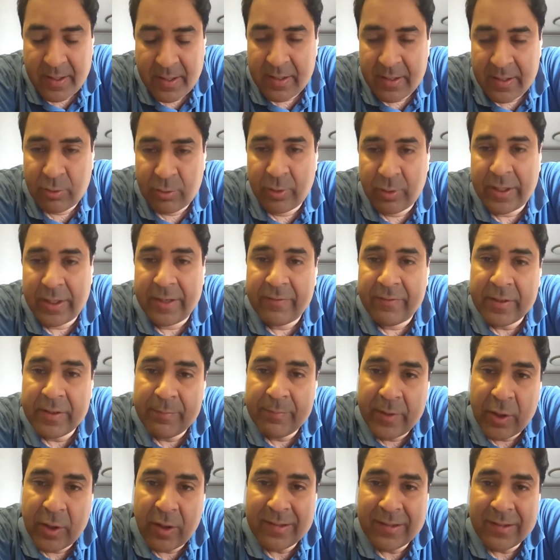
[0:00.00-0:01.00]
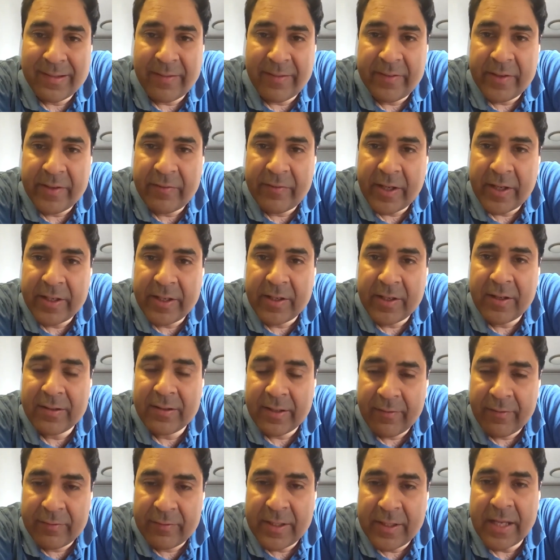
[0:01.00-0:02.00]
So even beyond 75 years,
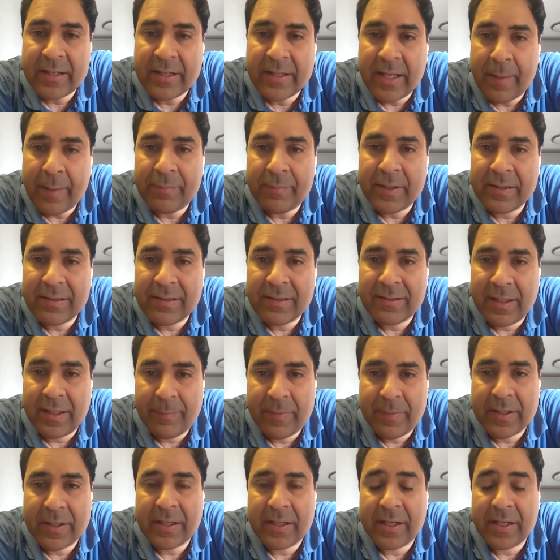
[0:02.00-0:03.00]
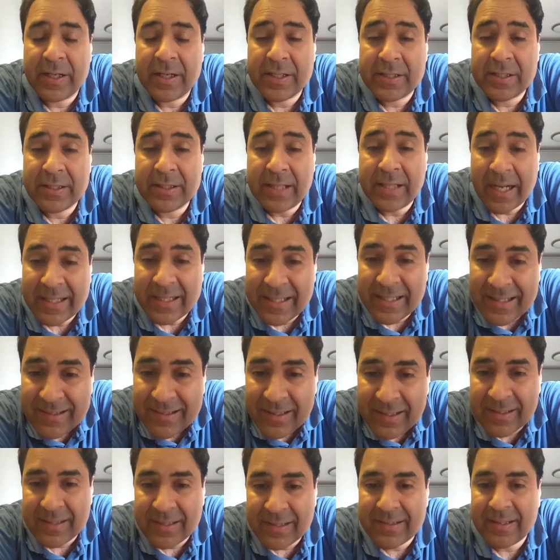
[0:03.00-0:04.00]
if they are kept in the sleeping condition, that is
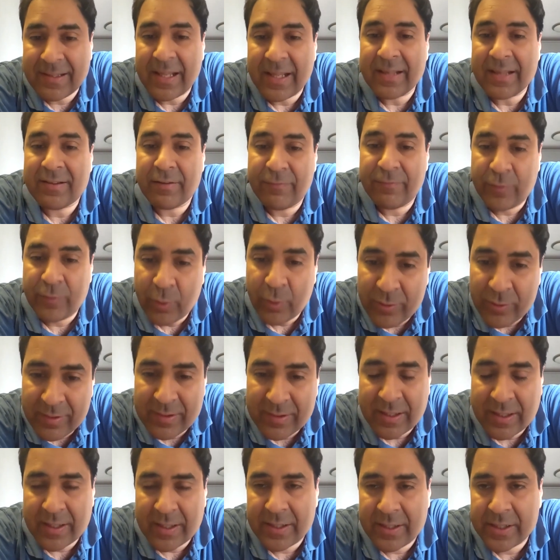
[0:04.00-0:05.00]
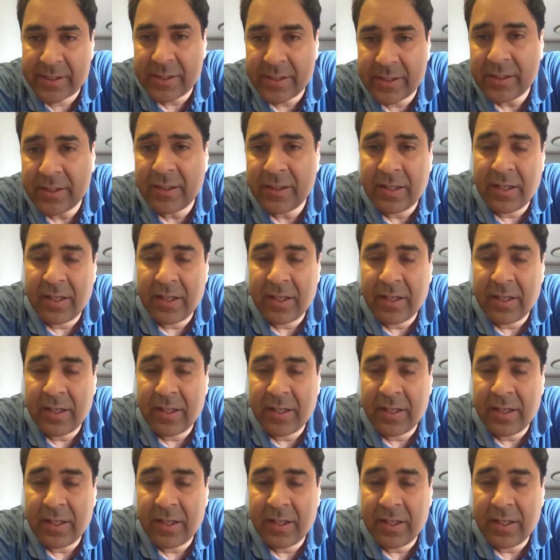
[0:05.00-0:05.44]
in this case a frozen condition,